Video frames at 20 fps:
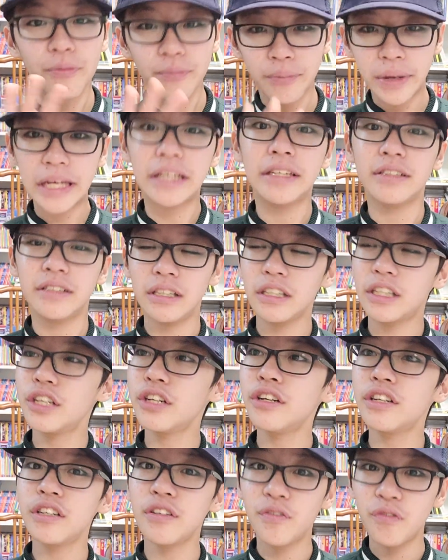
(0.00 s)

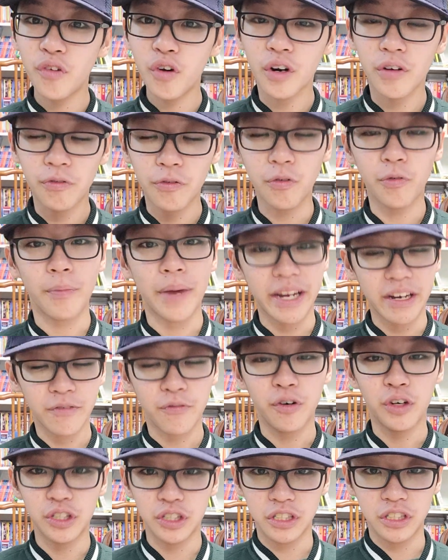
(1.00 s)
main
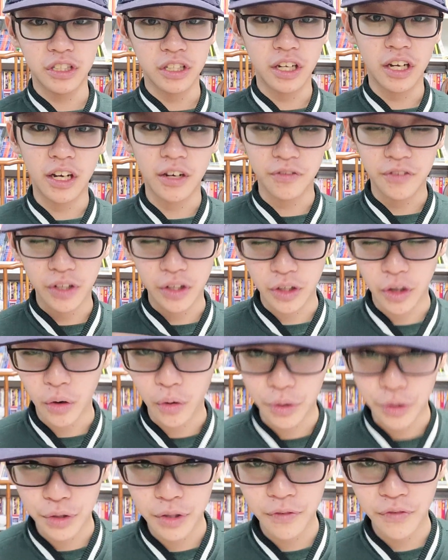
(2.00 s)
forces of the
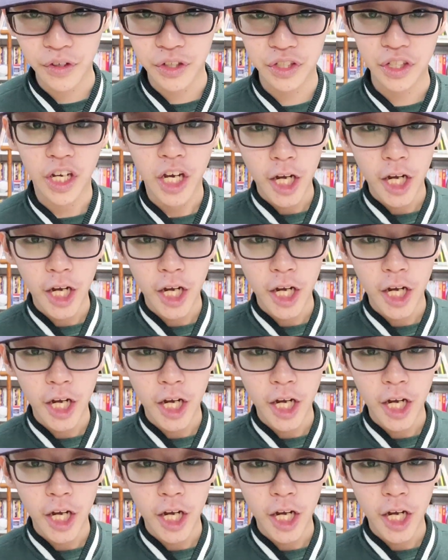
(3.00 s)
whole universe: